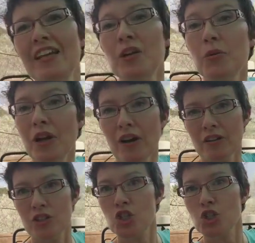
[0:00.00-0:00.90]
here we
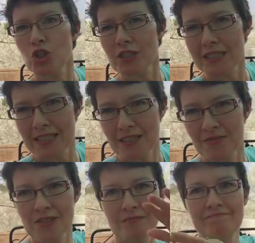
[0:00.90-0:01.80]
are, shirt
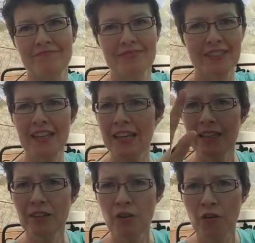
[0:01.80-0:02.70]
sleeves
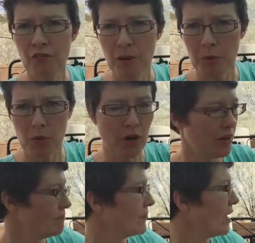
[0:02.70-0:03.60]
in February.
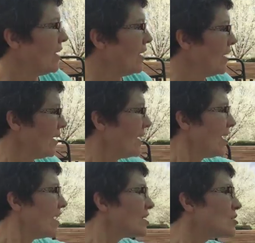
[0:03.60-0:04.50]

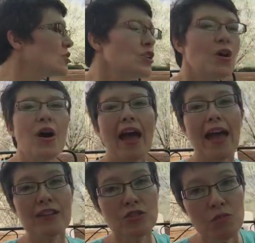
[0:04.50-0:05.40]
So
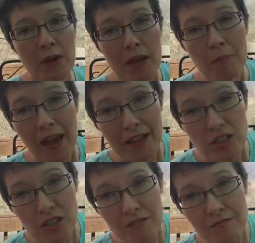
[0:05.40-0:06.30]
as you may
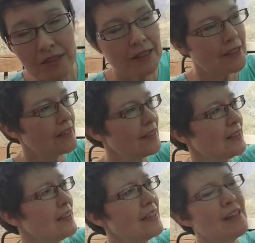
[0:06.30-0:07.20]
imagine,
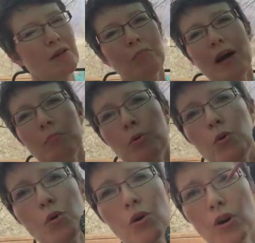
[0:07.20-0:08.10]
my
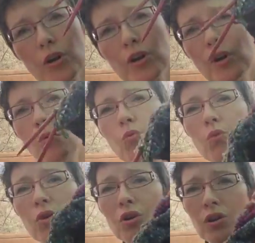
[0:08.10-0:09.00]
poor
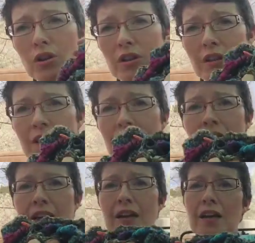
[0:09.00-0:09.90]
wool
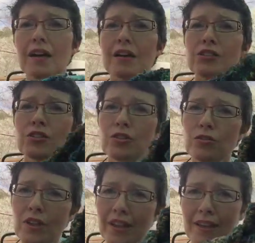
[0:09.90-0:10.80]

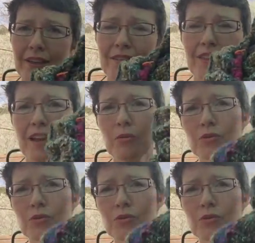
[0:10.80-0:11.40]
tunic that I